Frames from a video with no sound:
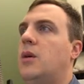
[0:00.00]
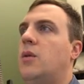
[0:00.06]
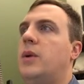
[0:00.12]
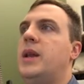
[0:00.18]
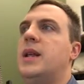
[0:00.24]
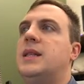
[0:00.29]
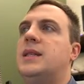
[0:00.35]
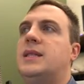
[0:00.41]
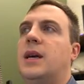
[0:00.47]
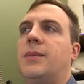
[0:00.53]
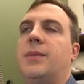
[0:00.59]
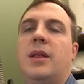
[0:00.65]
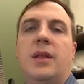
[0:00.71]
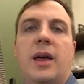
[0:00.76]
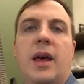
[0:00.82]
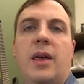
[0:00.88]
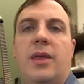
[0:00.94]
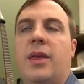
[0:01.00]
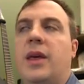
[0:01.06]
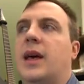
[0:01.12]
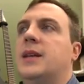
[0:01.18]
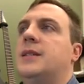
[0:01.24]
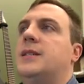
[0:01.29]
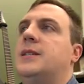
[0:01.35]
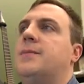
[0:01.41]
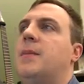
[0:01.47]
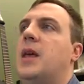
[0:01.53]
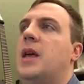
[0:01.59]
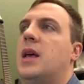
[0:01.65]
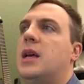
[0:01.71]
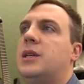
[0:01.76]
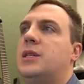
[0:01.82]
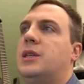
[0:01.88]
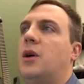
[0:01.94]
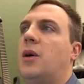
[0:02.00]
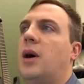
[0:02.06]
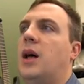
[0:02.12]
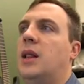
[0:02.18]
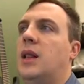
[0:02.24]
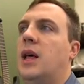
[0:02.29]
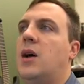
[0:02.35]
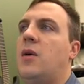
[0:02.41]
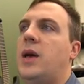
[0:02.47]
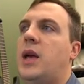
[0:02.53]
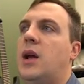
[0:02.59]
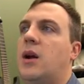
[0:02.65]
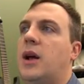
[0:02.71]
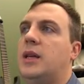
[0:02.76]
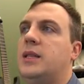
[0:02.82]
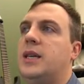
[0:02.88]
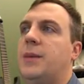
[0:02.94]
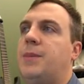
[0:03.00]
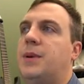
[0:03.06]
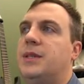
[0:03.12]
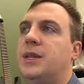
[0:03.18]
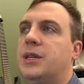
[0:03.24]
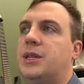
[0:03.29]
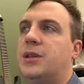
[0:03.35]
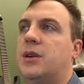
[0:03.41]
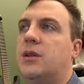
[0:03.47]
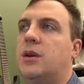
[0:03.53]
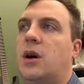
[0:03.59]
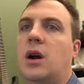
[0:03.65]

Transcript: we did something like this. So hello here is a positional